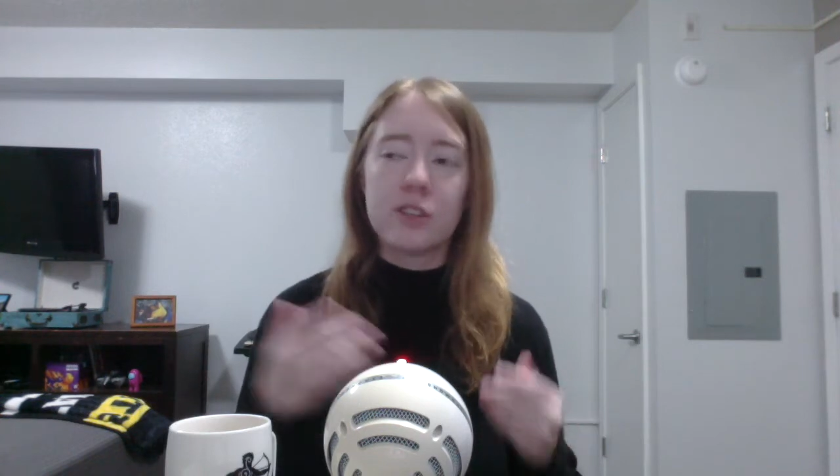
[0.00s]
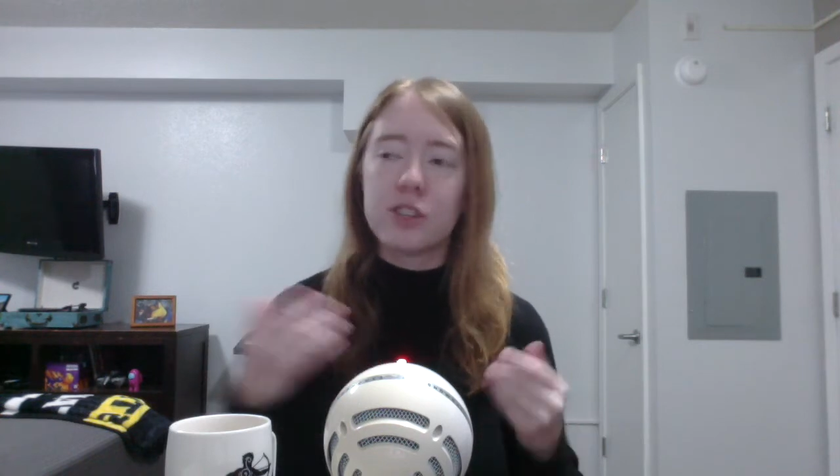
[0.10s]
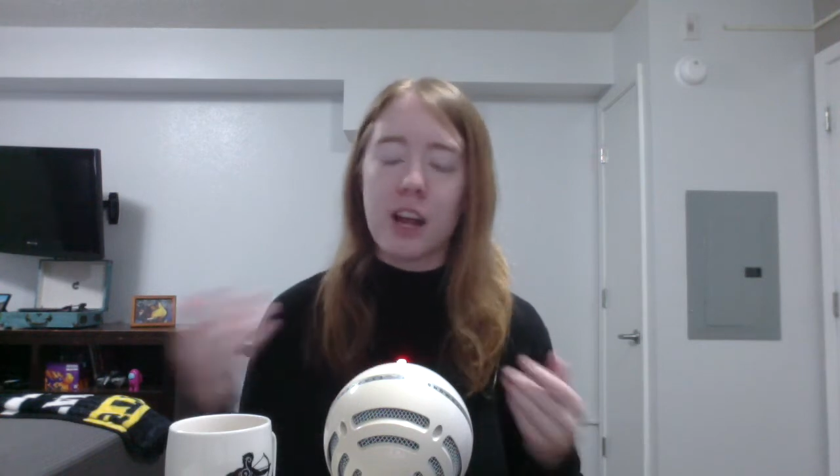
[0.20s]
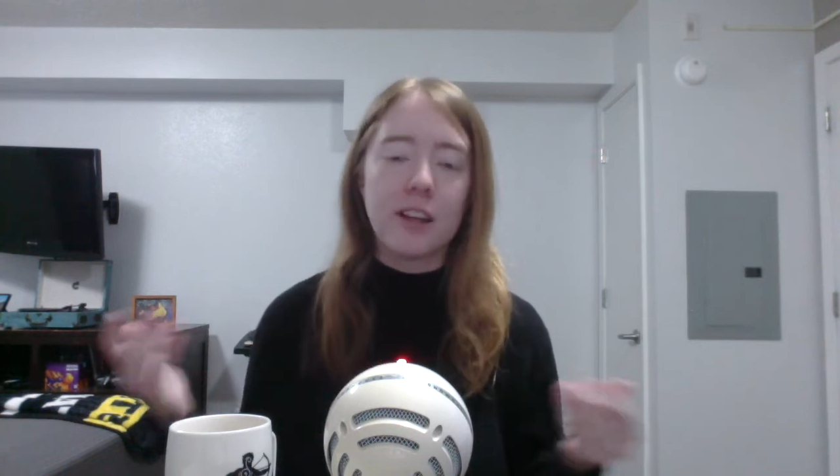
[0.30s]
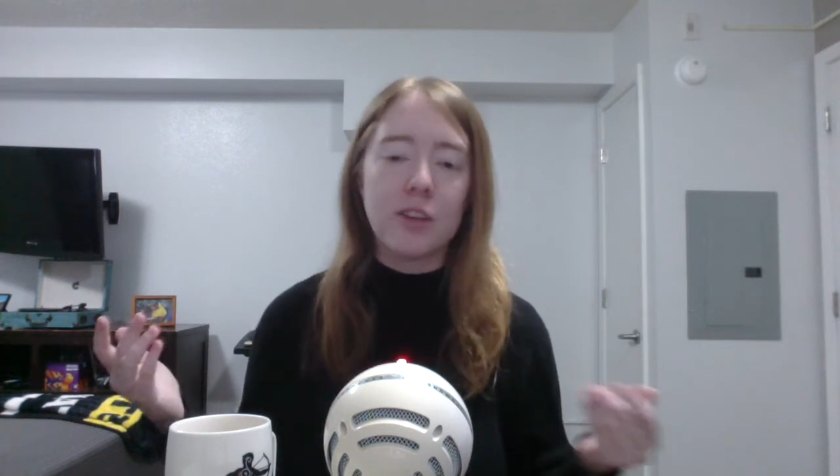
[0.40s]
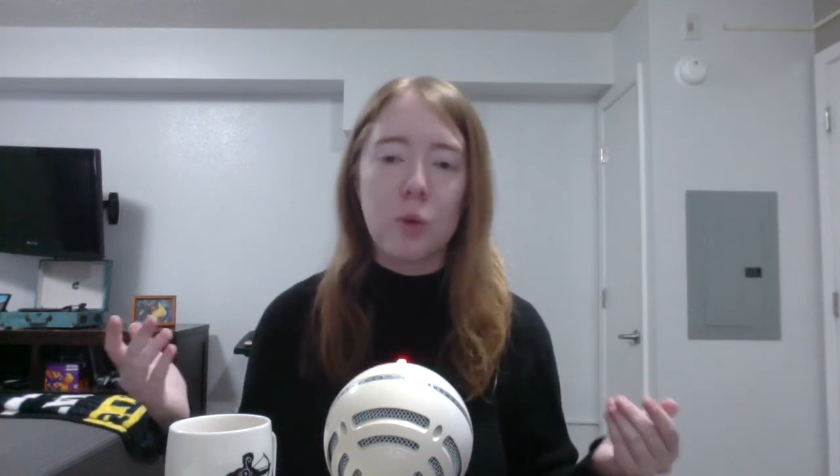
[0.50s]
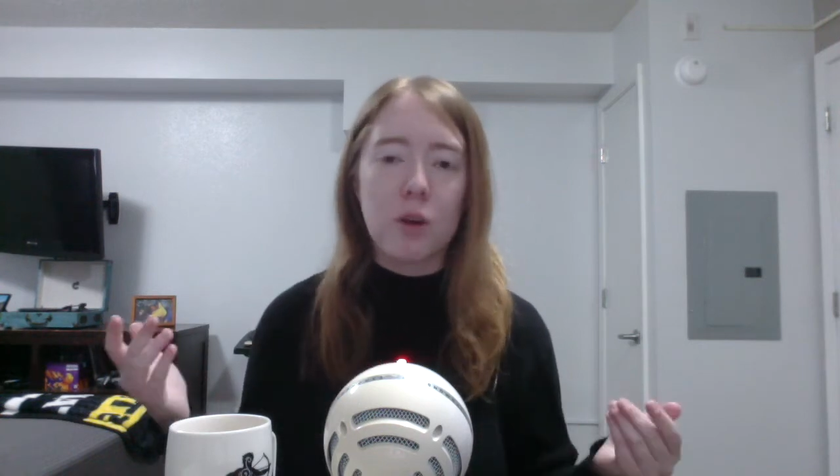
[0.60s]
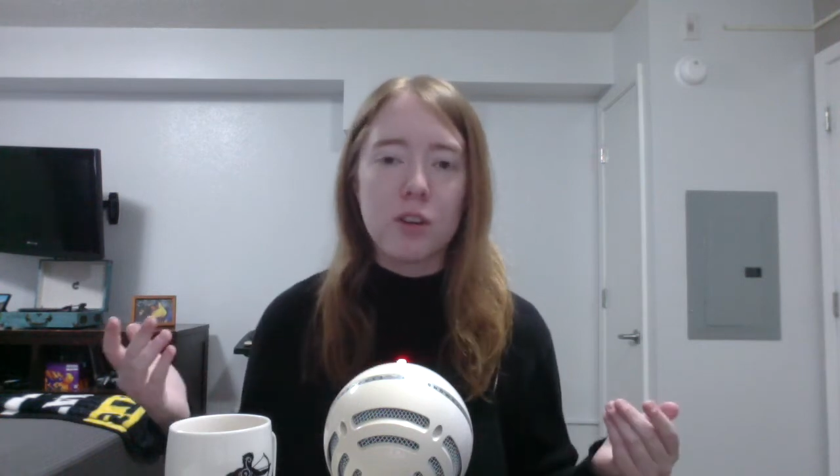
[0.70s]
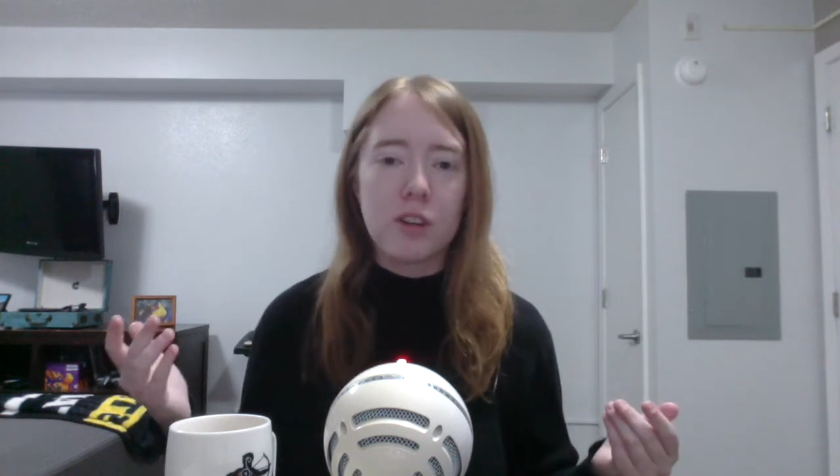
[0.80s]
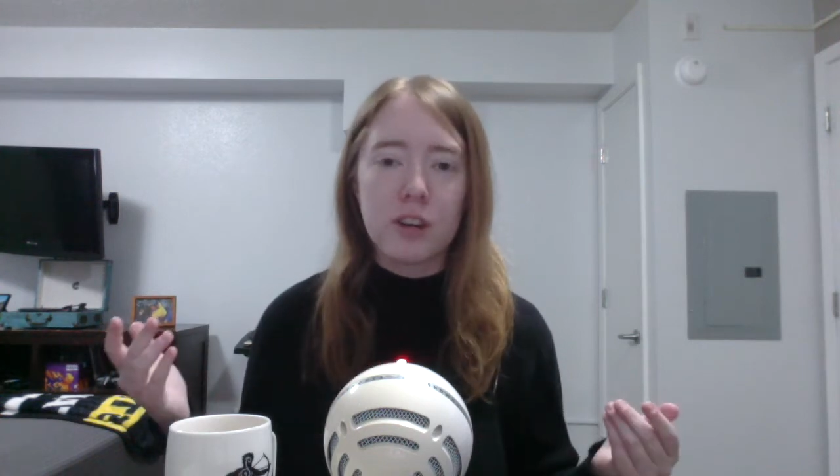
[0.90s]
Chinese
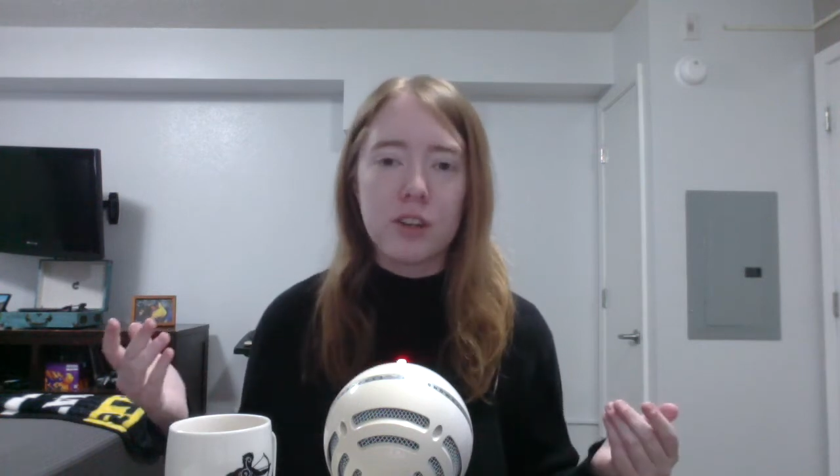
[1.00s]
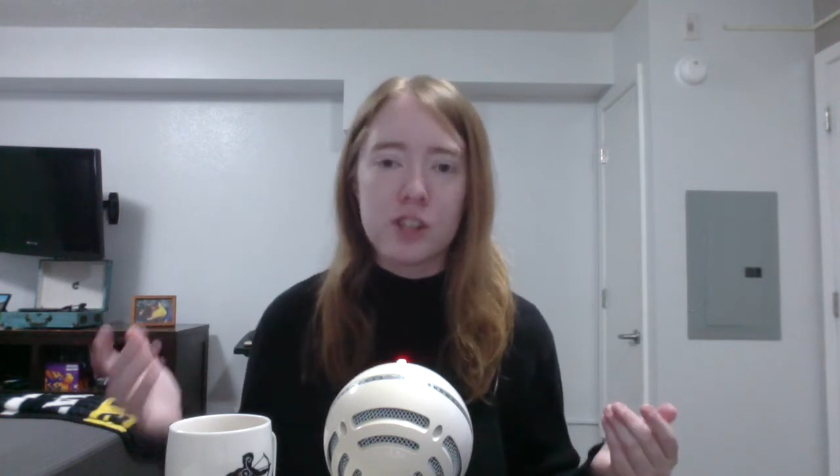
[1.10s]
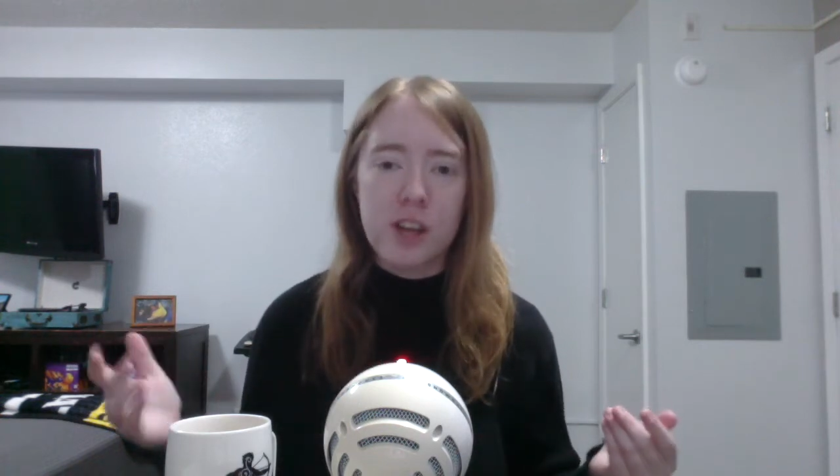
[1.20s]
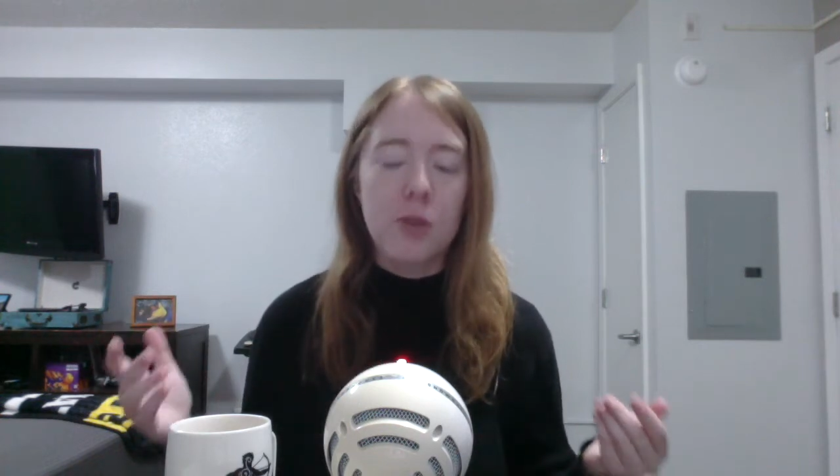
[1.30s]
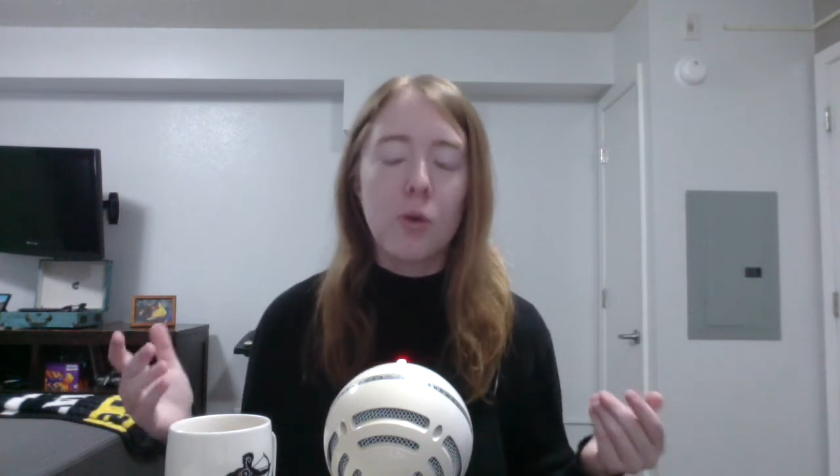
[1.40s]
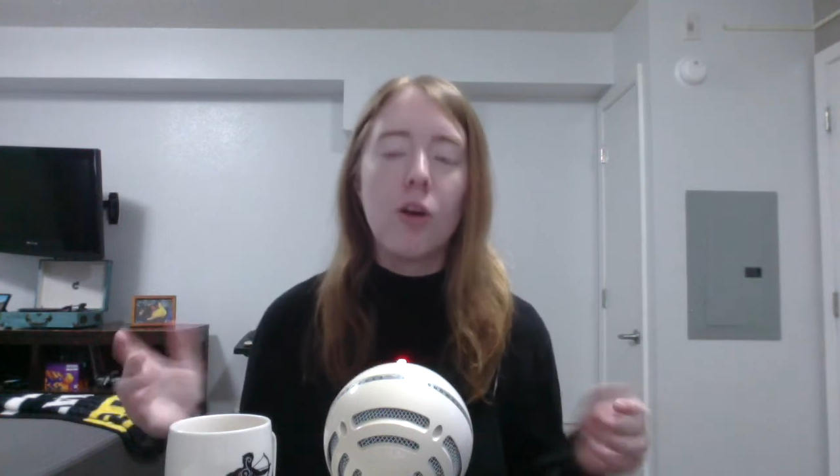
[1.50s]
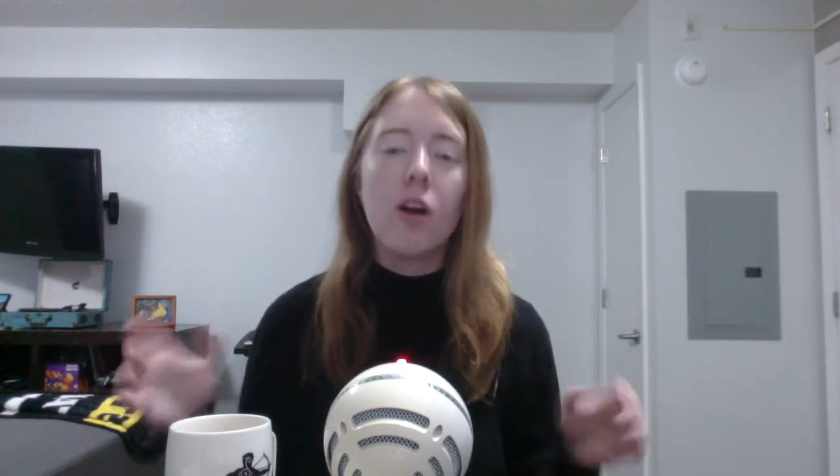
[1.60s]
water deer in general,